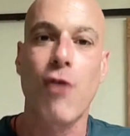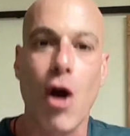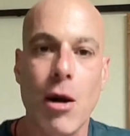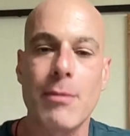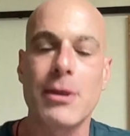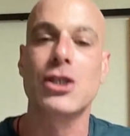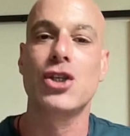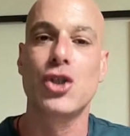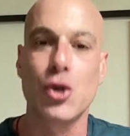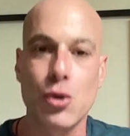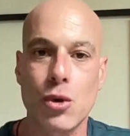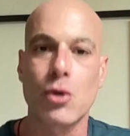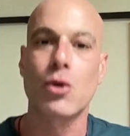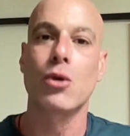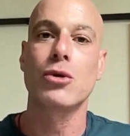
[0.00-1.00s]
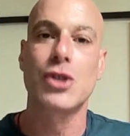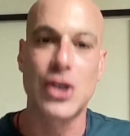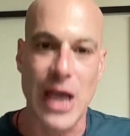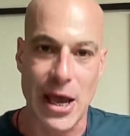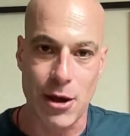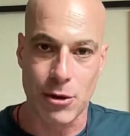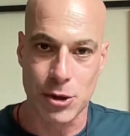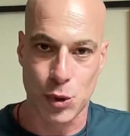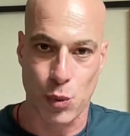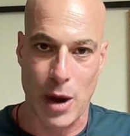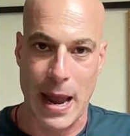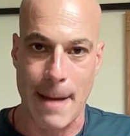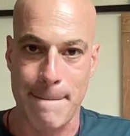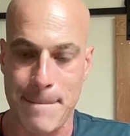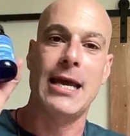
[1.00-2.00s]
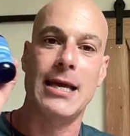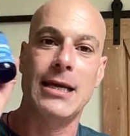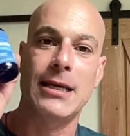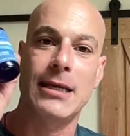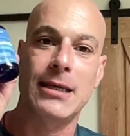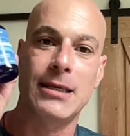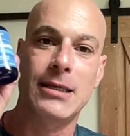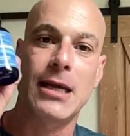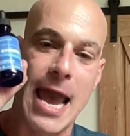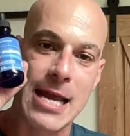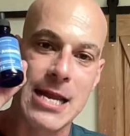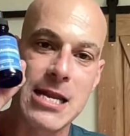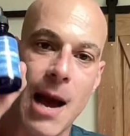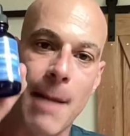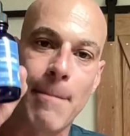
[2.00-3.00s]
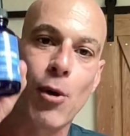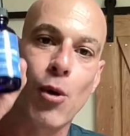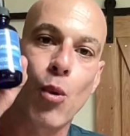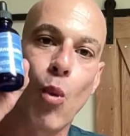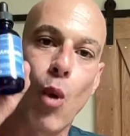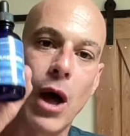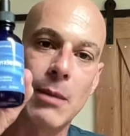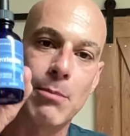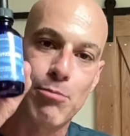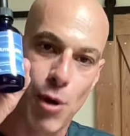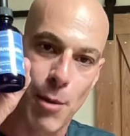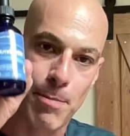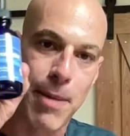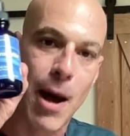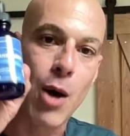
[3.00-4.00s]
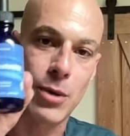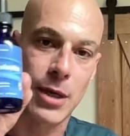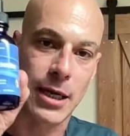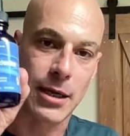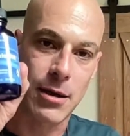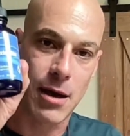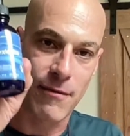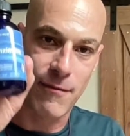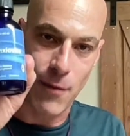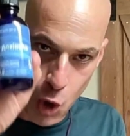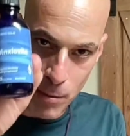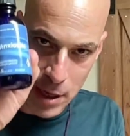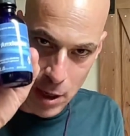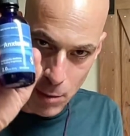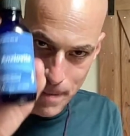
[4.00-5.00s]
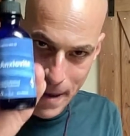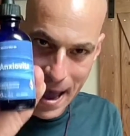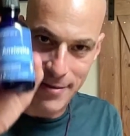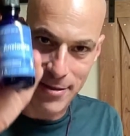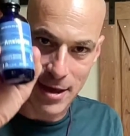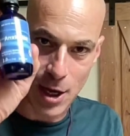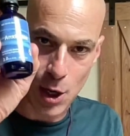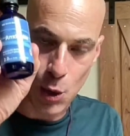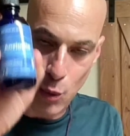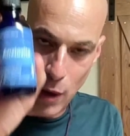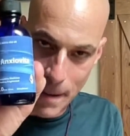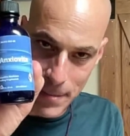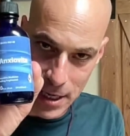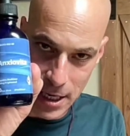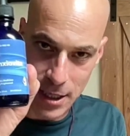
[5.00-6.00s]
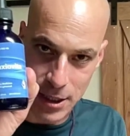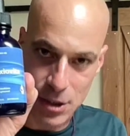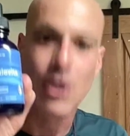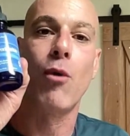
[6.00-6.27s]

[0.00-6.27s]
pharmaceutical sales rep is a number one proponent of homeopathic remedies